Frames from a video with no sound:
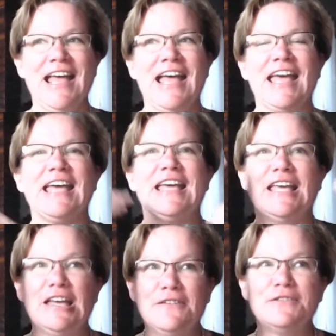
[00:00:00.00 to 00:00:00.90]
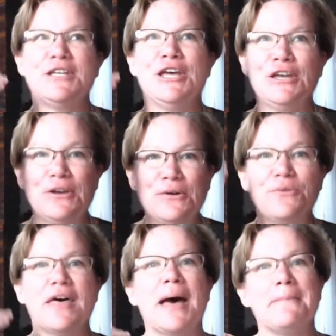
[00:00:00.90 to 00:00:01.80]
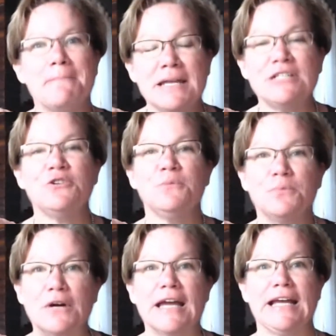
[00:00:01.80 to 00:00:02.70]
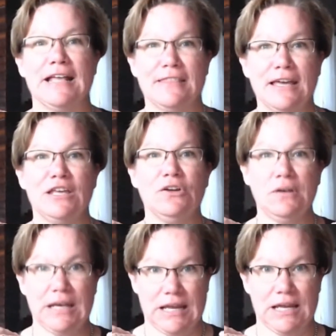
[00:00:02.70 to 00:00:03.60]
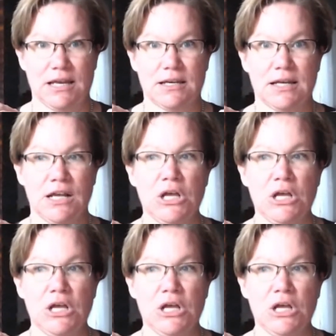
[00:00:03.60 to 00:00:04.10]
It gives you that mental break that you need